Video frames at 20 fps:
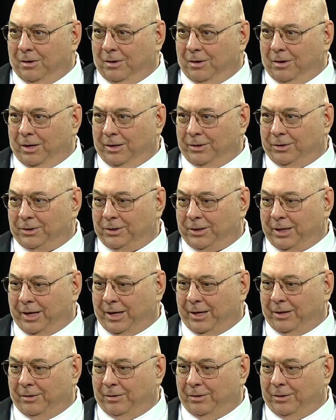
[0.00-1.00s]
on
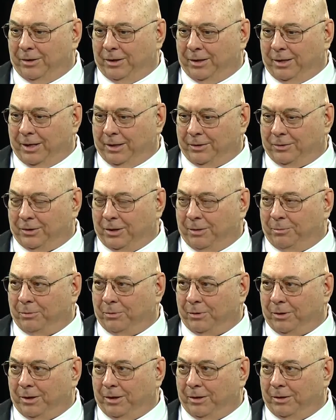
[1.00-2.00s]
sale in the next
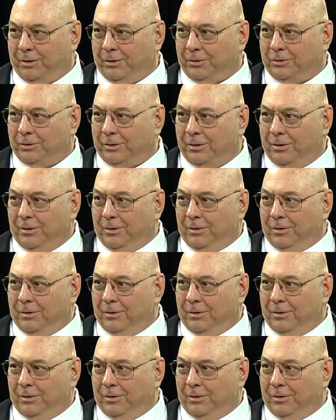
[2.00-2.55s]
couple of years